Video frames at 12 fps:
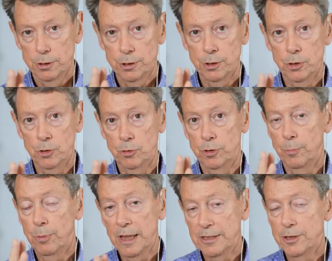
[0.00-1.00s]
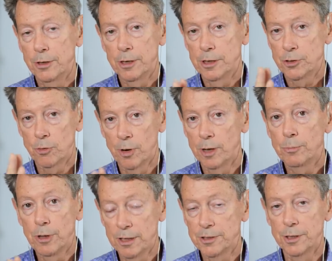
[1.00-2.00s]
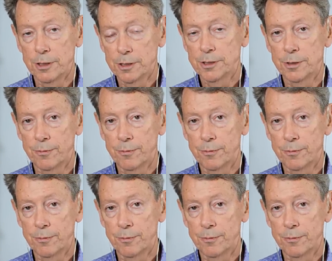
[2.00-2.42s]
to the pleasantness or unpleasantness